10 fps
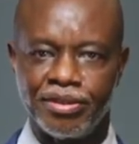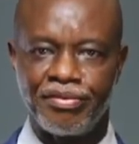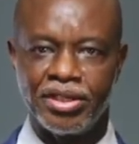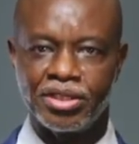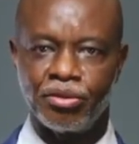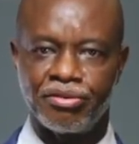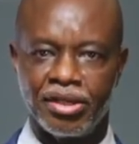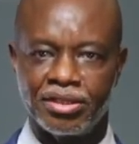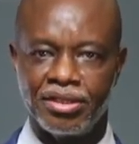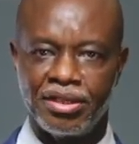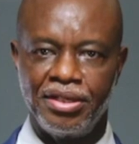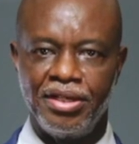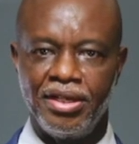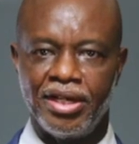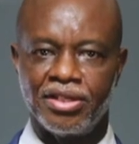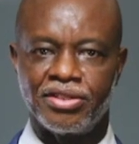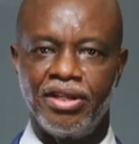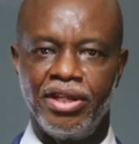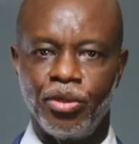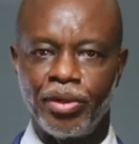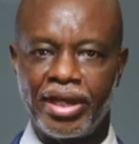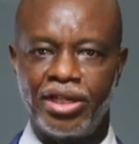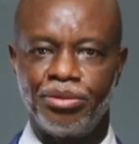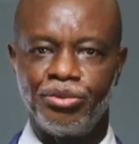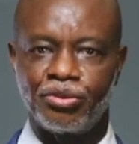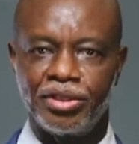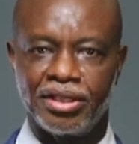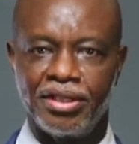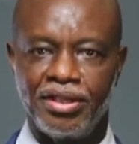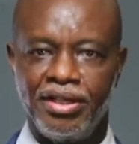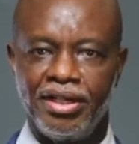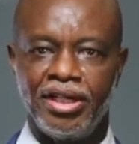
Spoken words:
defense contractor as a network administrator